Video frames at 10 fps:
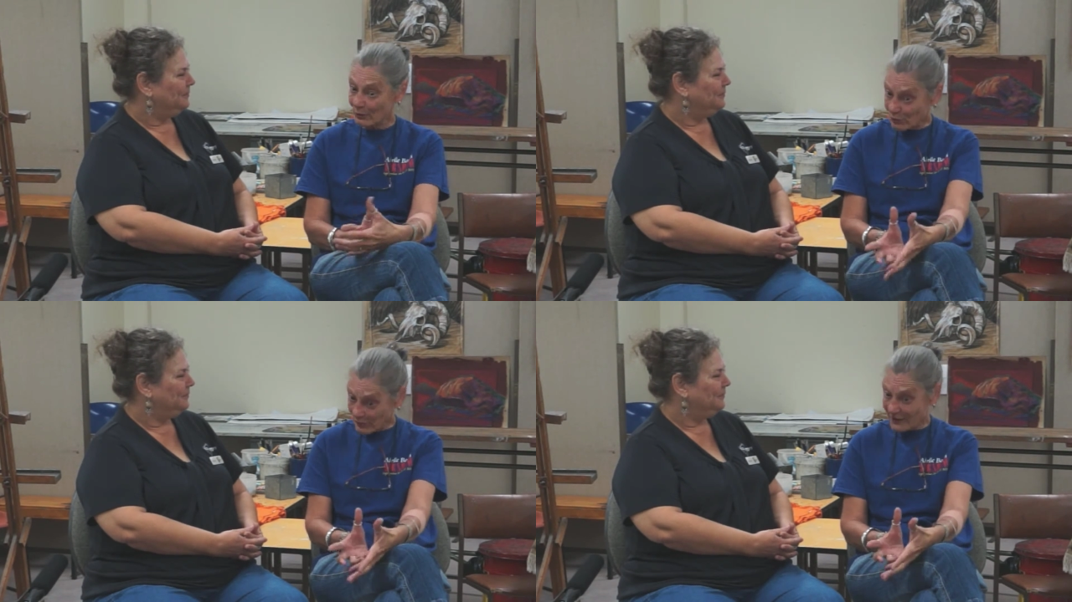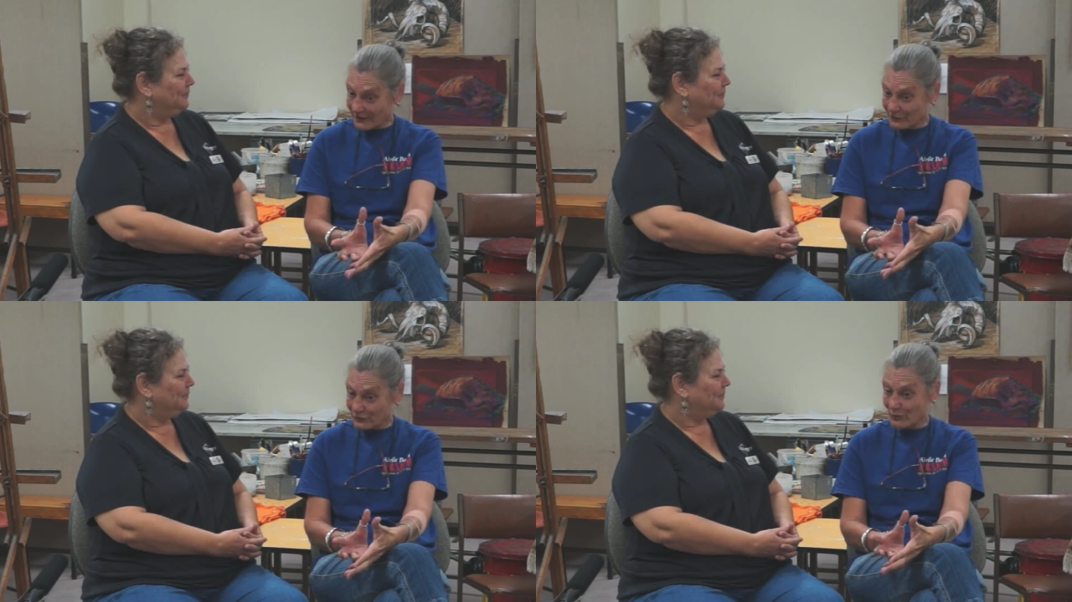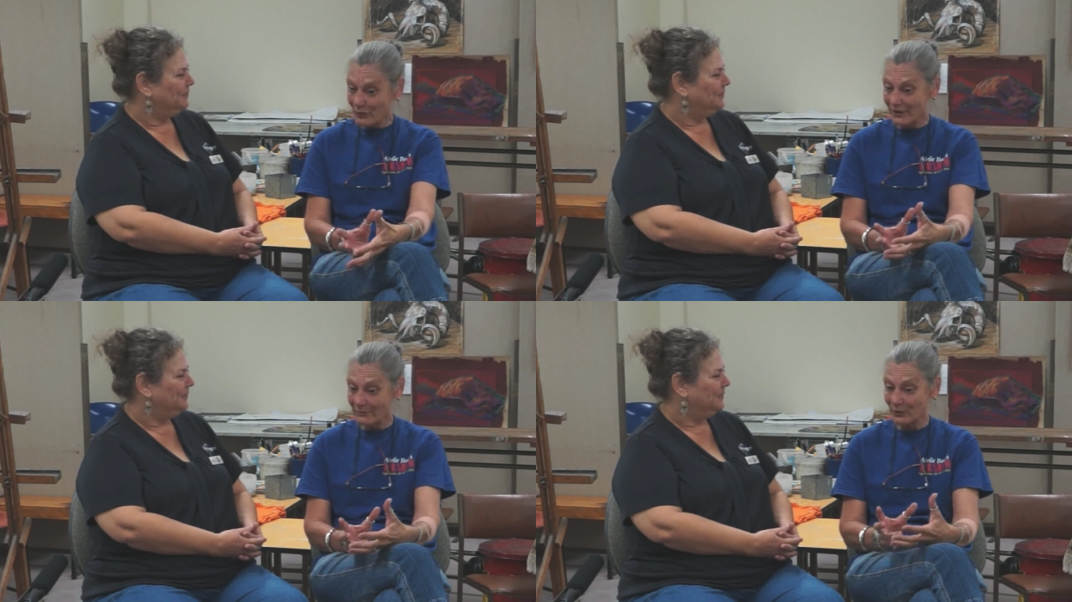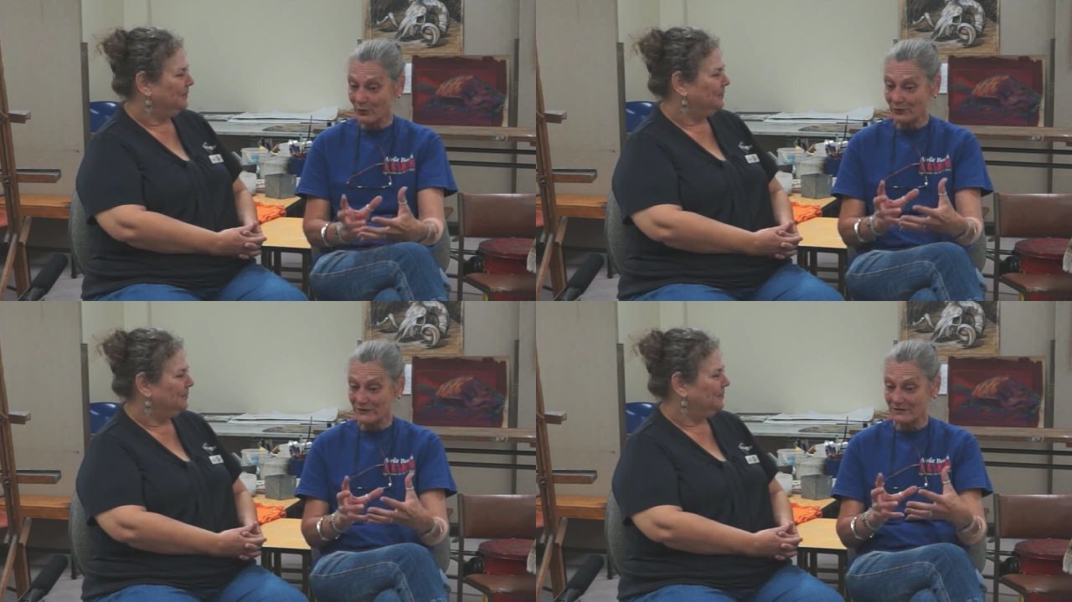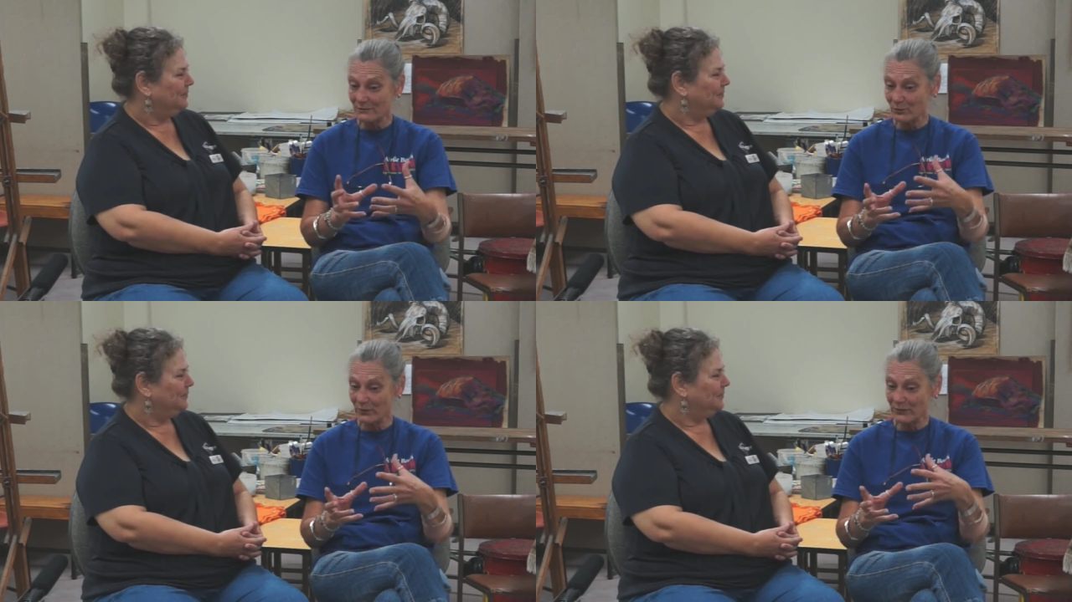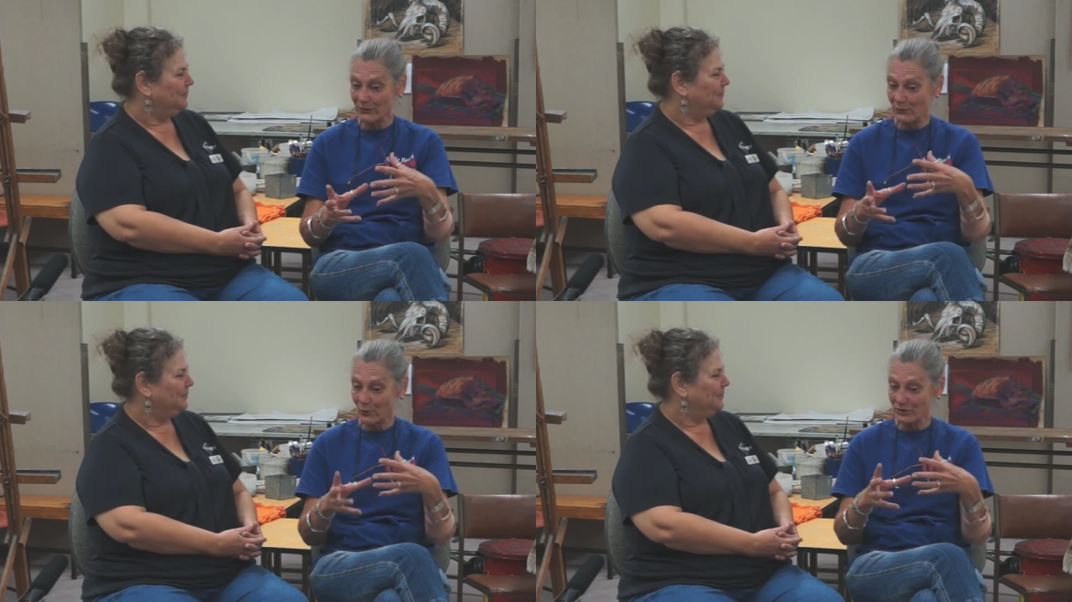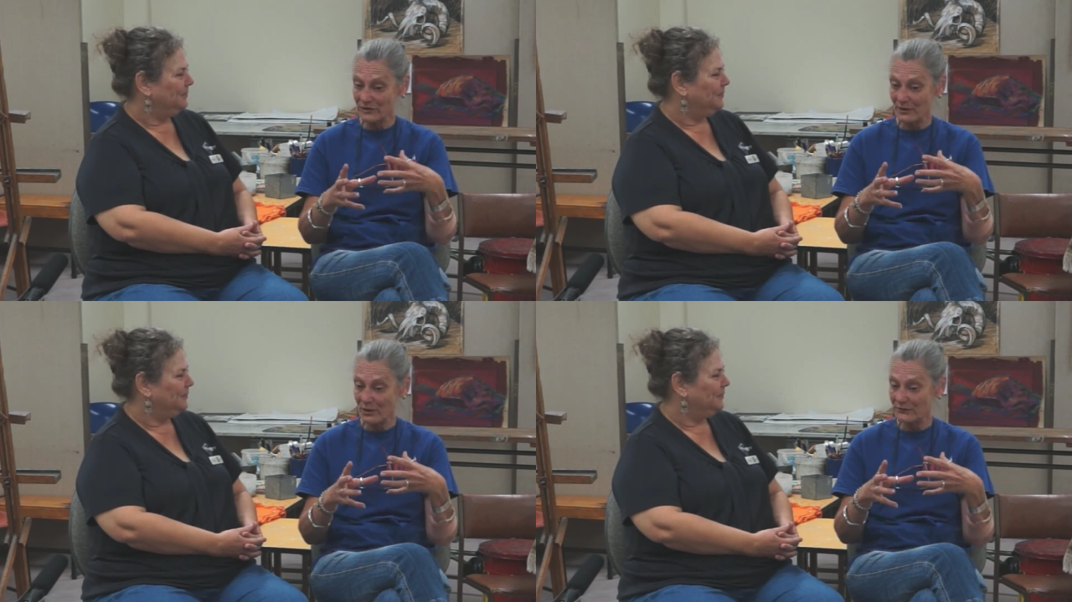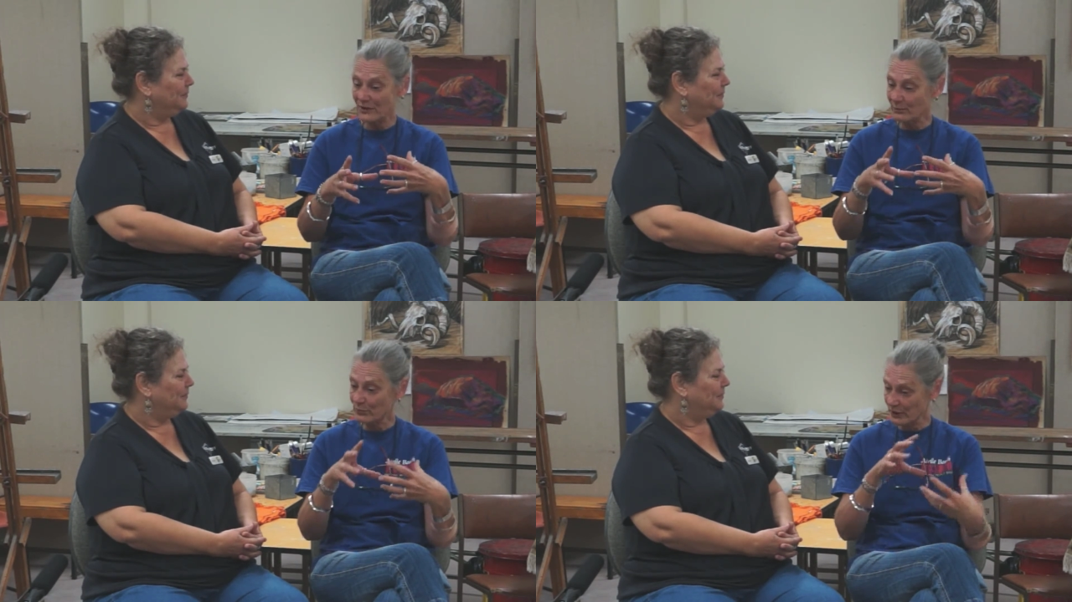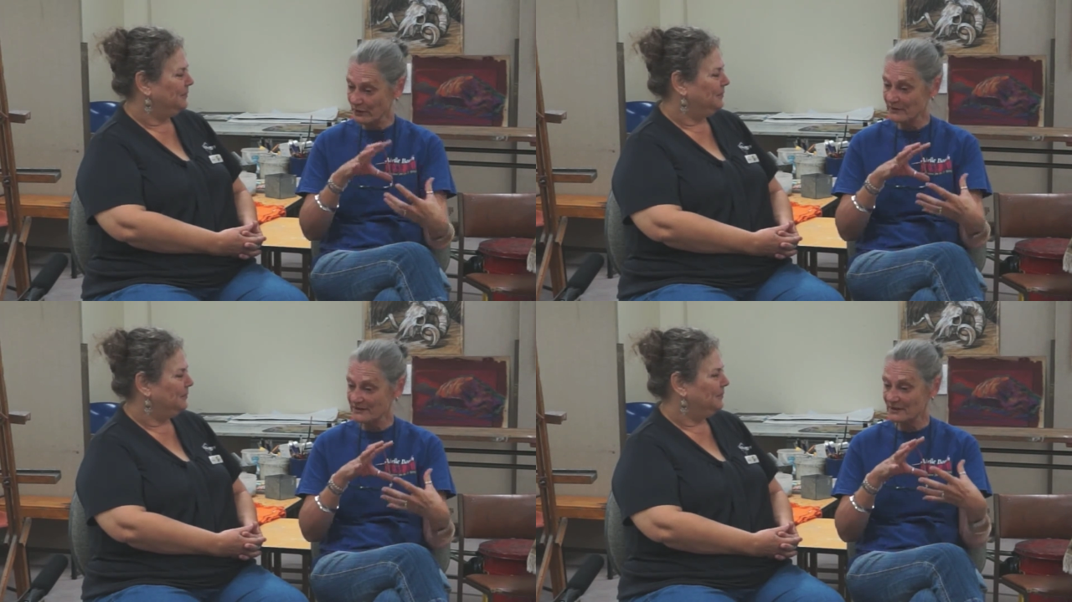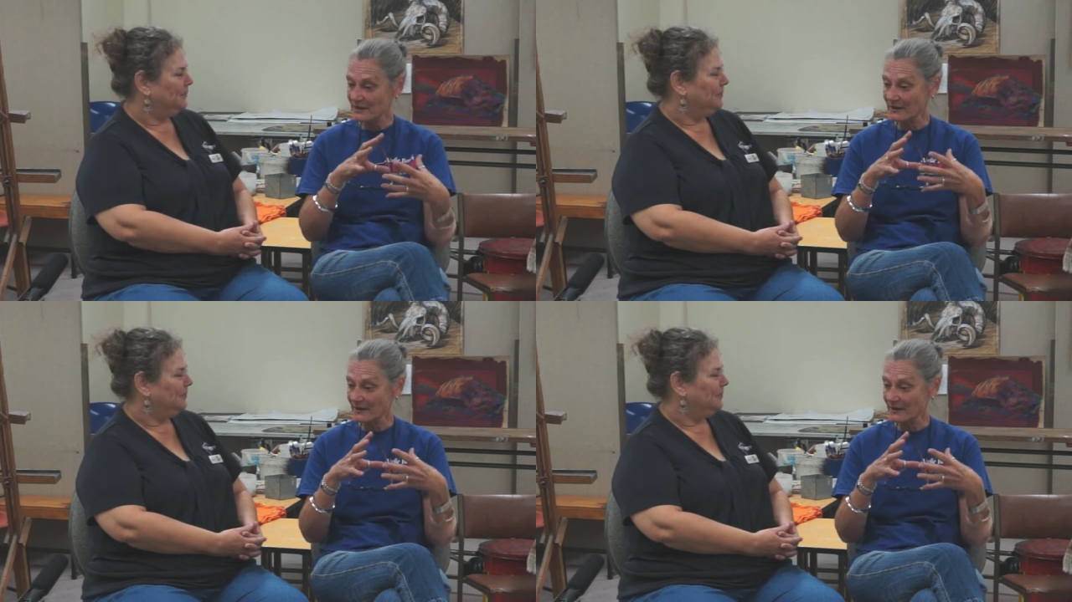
Speaker 1: really enjoy it because with the forging that I've done previously,